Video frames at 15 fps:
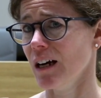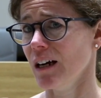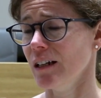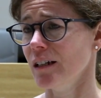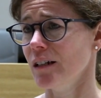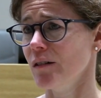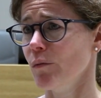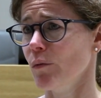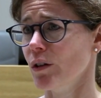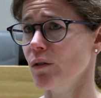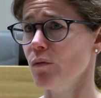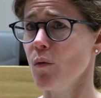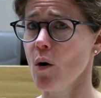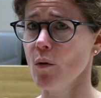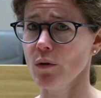And what
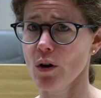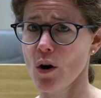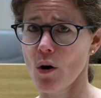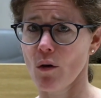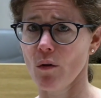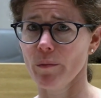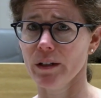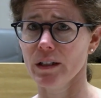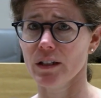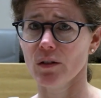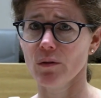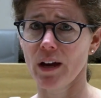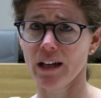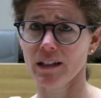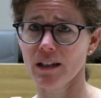you won't know, because
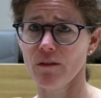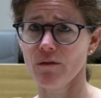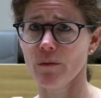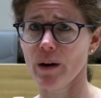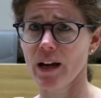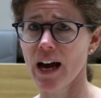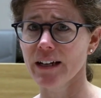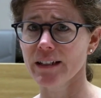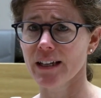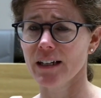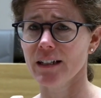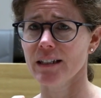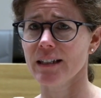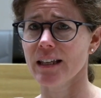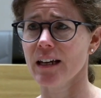you can't tell from my
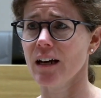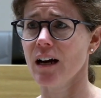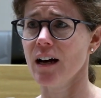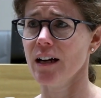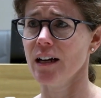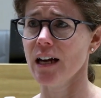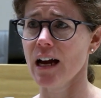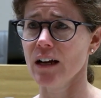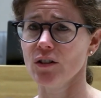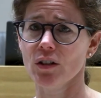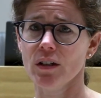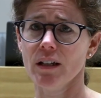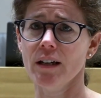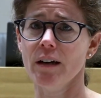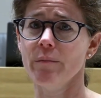accent, is that I
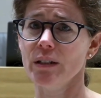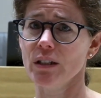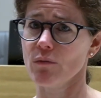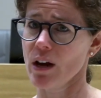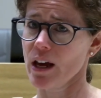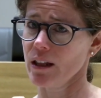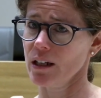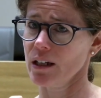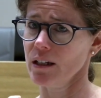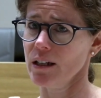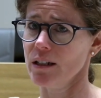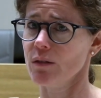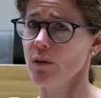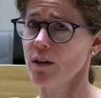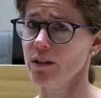actually am Israeli
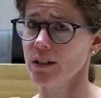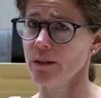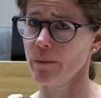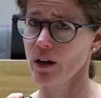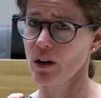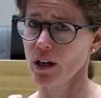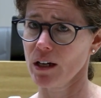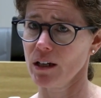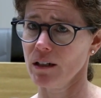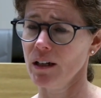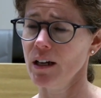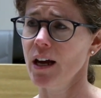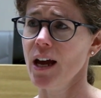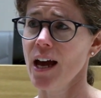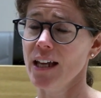as well as American
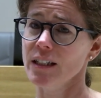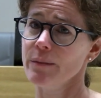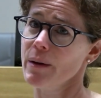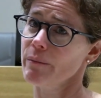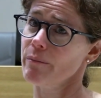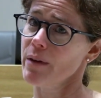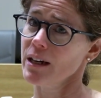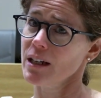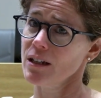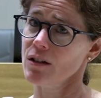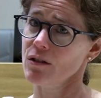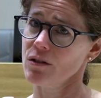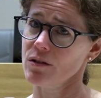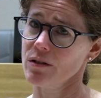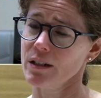and spent many
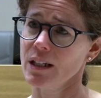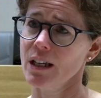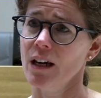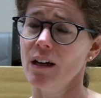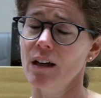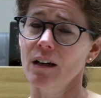years